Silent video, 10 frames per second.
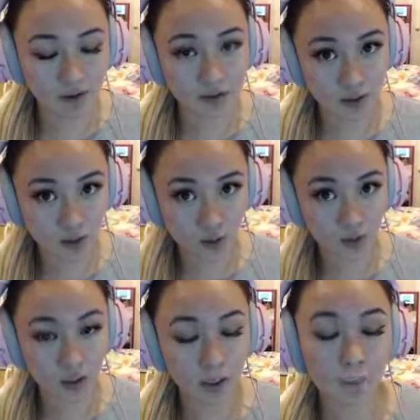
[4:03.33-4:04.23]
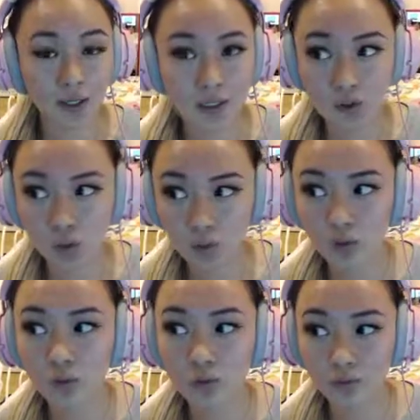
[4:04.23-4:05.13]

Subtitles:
a Discord, because we will